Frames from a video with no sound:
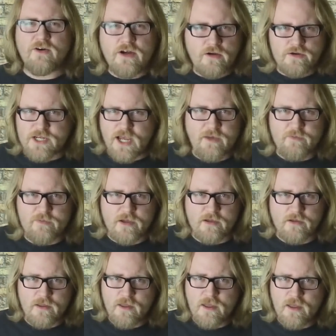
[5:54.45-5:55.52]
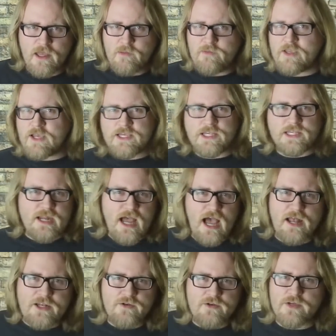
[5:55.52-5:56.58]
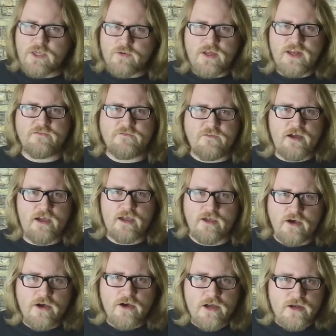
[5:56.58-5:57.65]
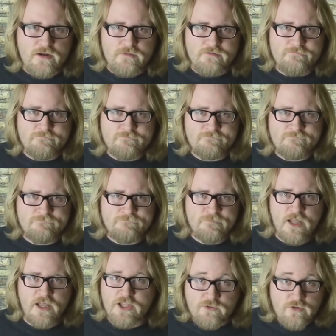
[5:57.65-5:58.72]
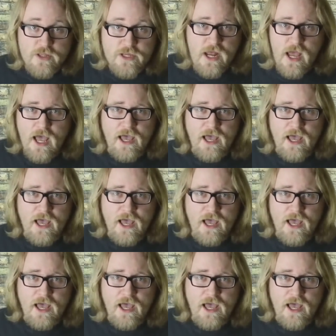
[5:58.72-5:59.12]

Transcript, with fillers: which he has thankfully eased off using in recent times, has always annoyed me,